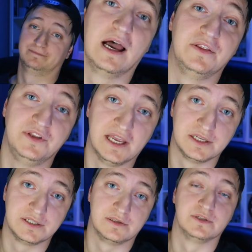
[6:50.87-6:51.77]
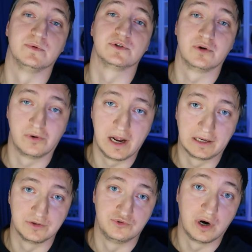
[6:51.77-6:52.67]
And yes, that was
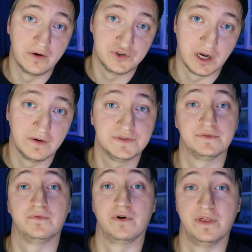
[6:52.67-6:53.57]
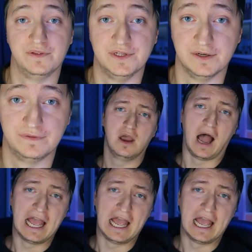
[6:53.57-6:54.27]
correct, drive shafts for that diff.